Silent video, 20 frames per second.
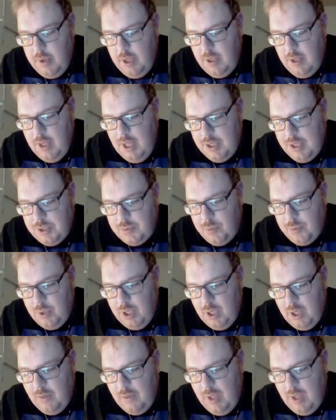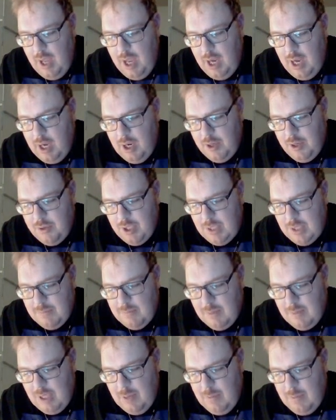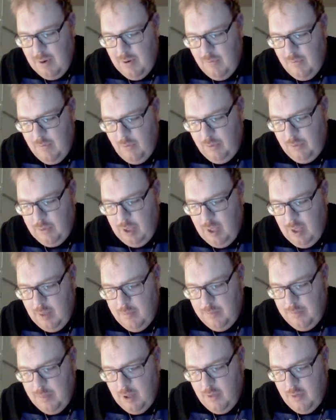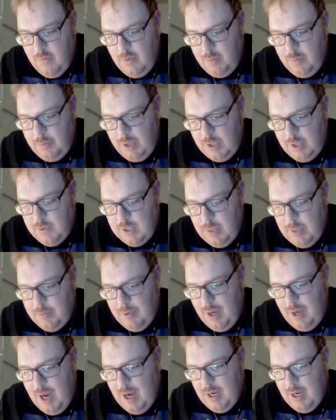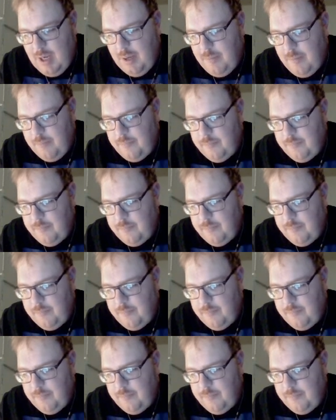that's one of the eight countries that might revoltate. Perfect place to stop hiding.